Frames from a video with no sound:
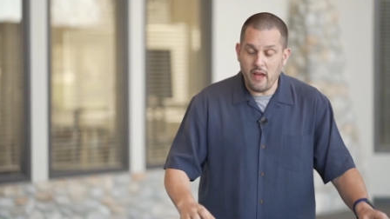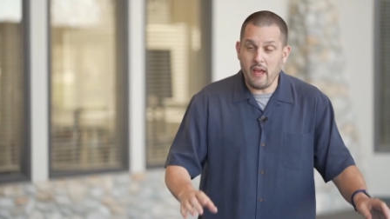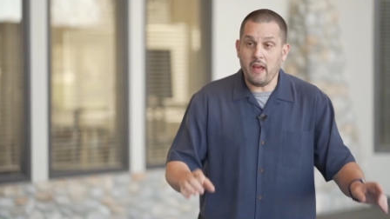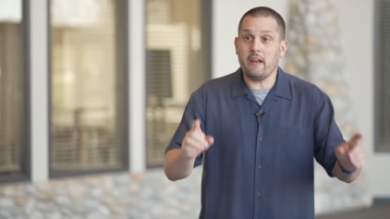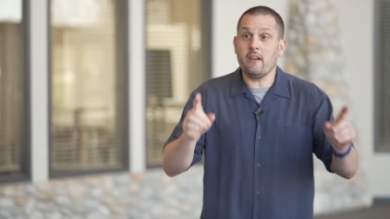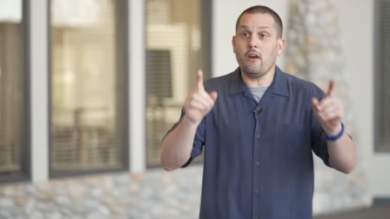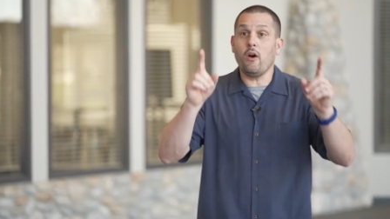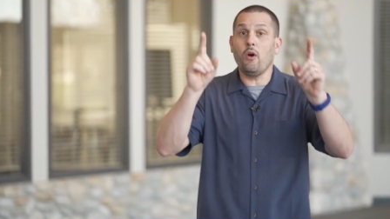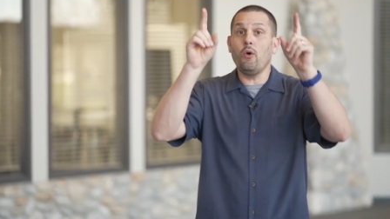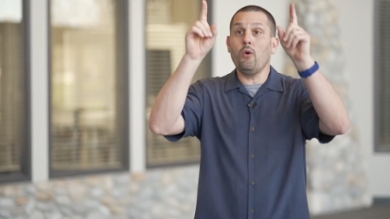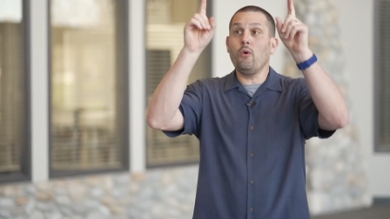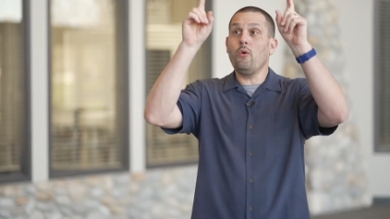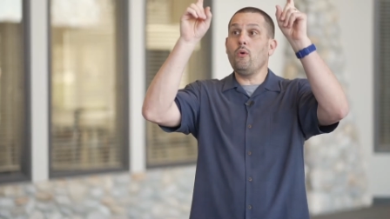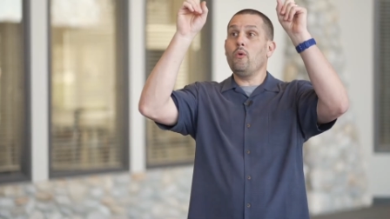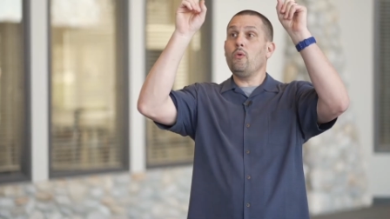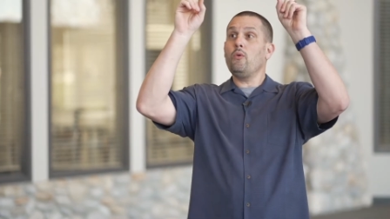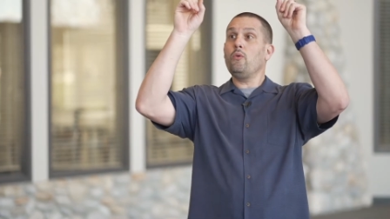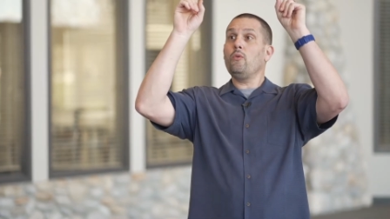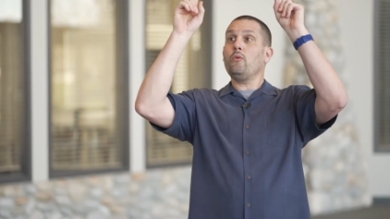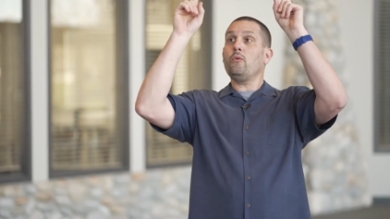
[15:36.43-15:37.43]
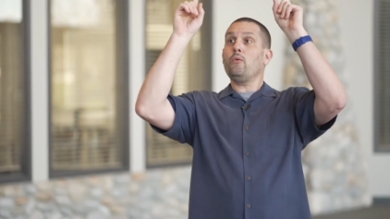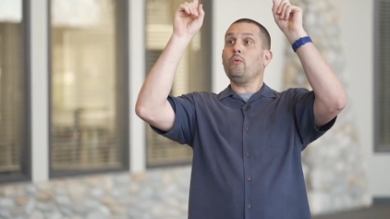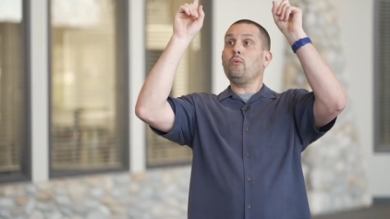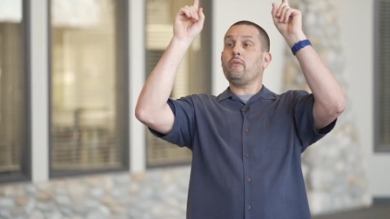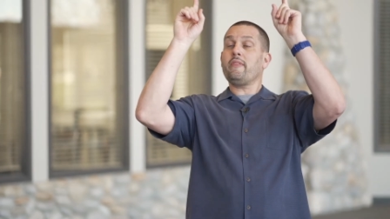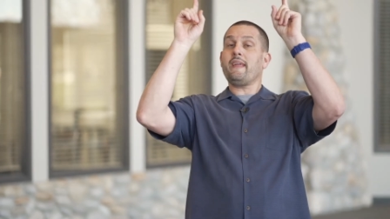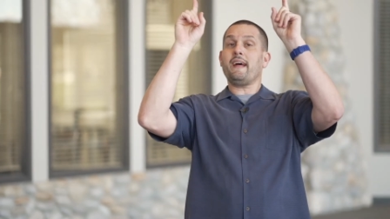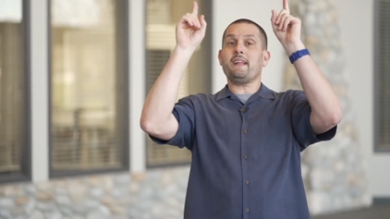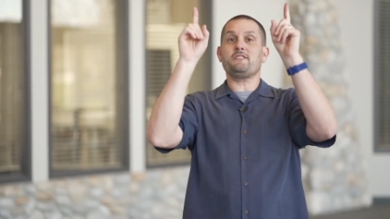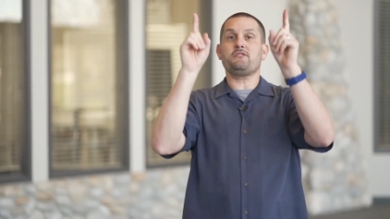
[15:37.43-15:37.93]
And
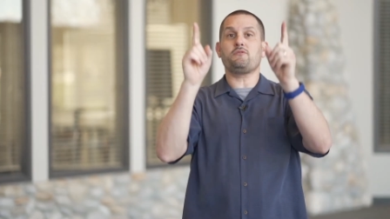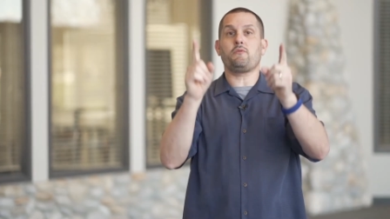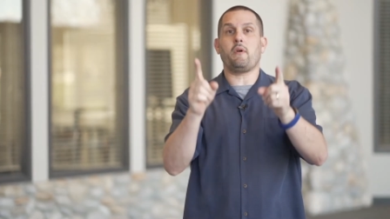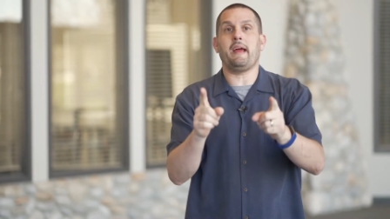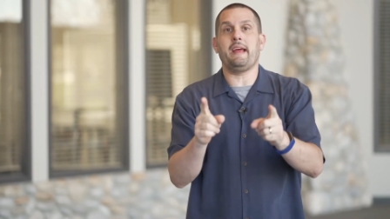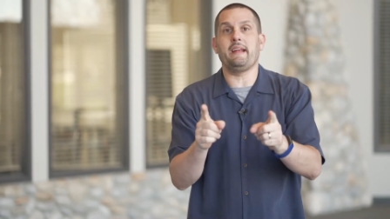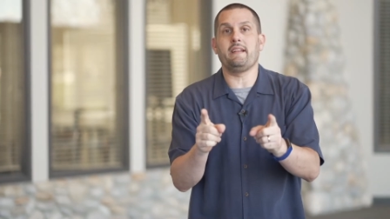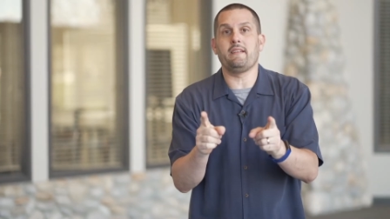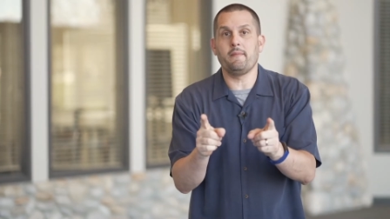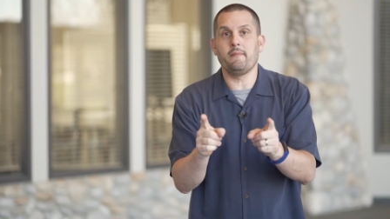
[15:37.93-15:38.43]
oh, that's right.